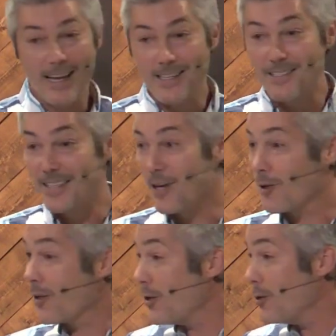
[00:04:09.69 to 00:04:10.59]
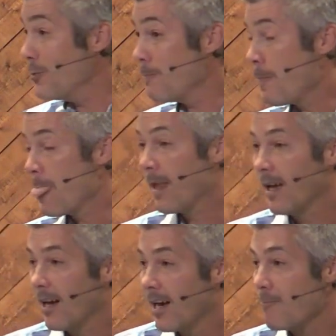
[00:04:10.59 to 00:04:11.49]
to see all you.
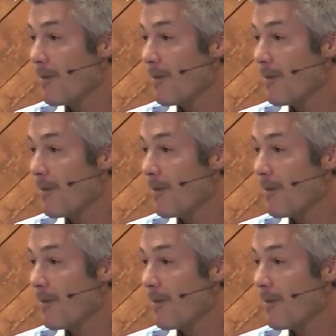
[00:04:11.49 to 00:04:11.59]
My